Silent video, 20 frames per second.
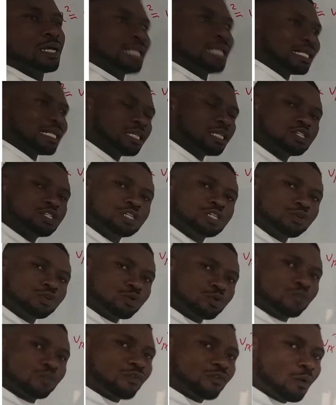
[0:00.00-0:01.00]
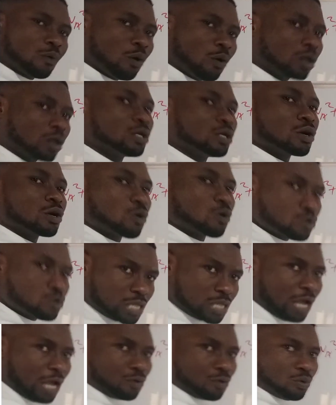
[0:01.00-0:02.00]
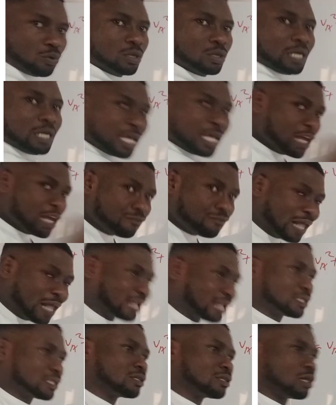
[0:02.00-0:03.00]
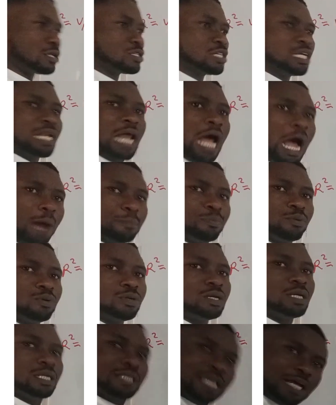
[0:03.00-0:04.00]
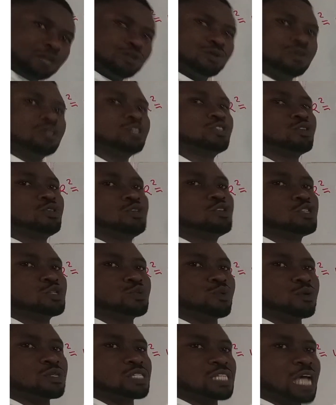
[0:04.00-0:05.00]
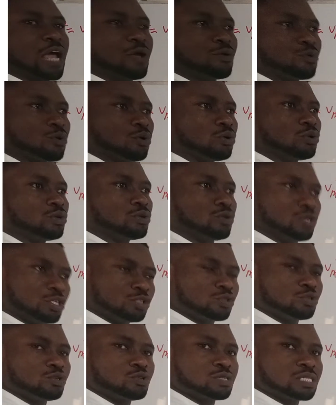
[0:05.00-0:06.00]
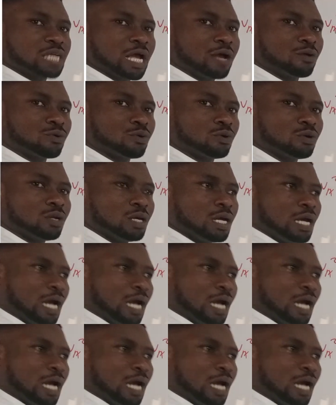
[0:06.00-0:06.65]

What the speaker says: That is the rule for what? Cosine rule. If that doesn't happen, then you need to use what? Sine rule. You need to use sine rule.